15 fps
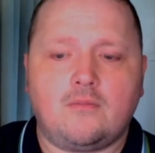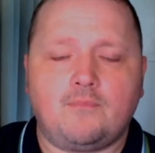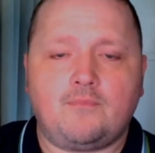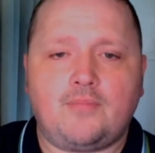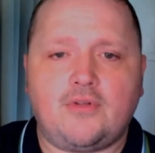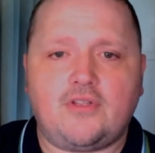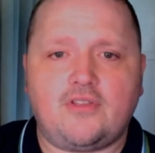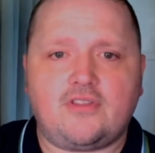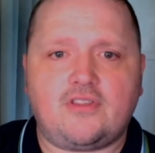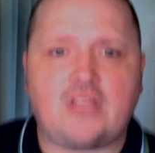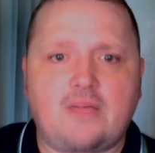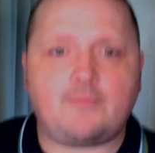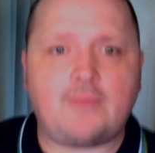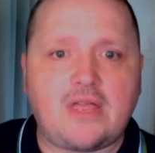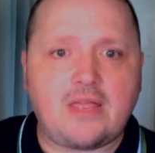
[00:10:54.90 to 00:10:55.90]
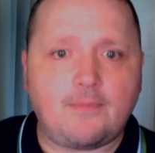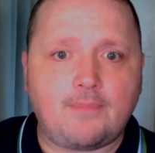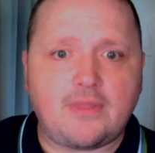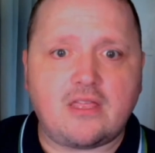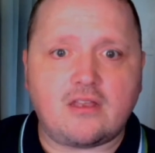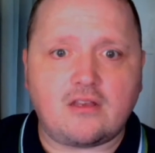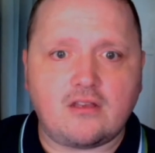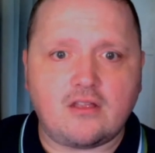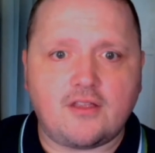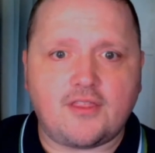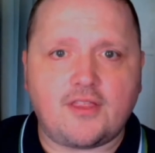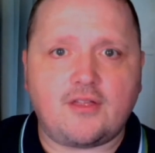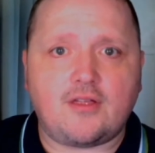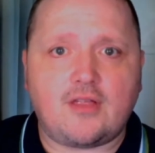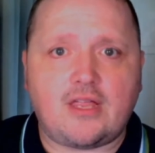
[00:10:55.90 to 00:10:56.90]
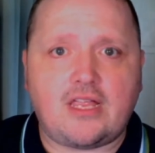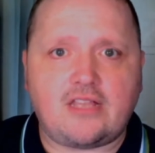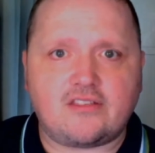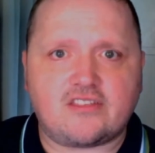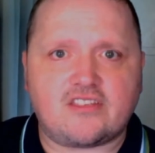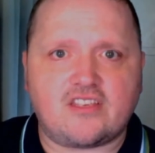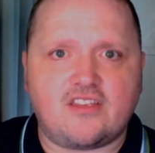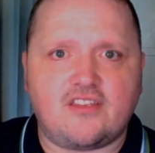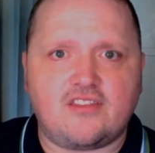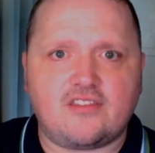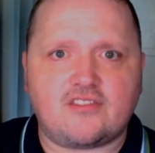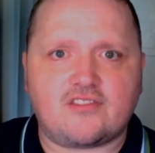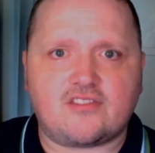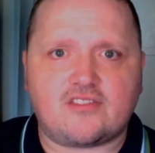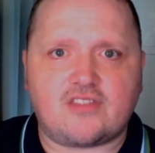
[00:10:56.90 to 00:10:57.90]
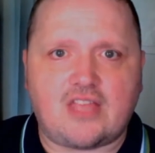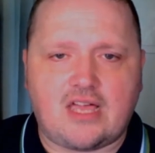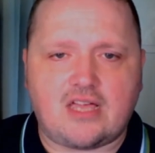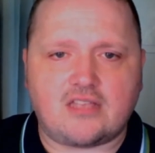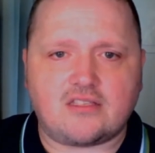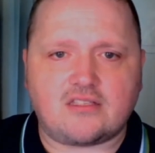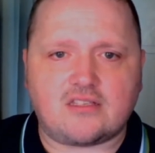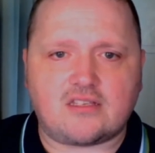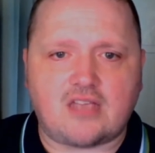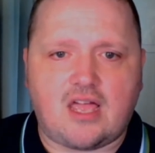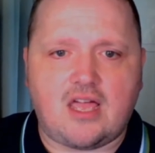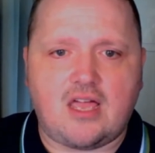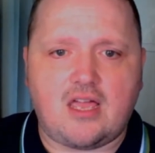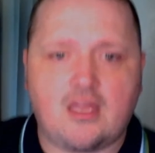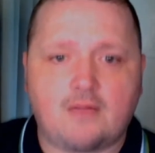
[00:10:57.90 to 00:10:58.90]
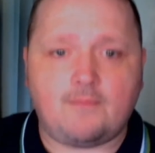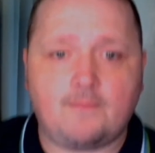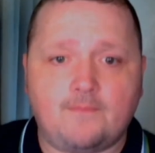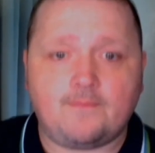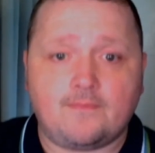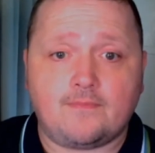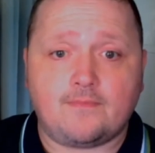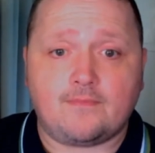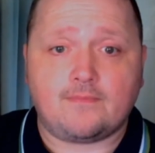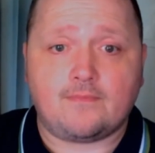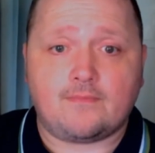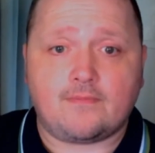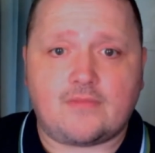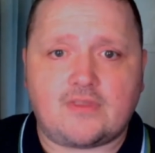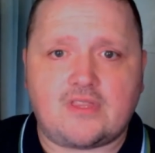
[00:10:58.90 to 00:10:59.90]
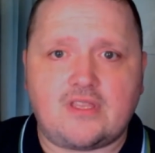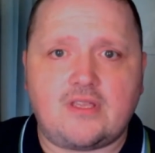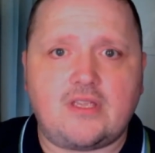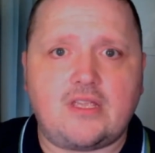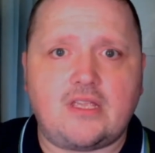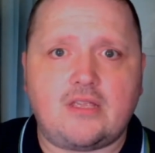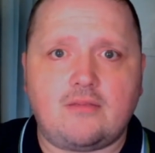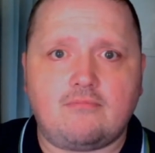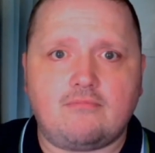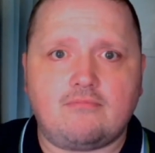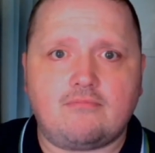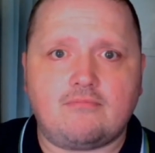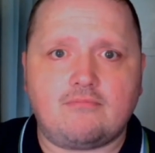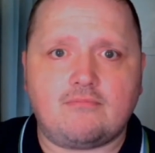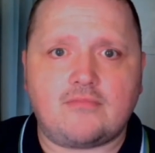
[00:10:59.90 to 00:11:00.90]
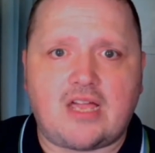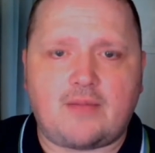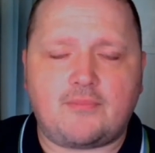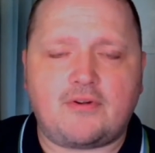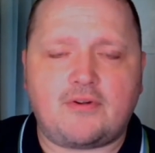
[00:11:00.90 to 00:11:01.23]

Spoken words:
But there may be another incident that the Canberra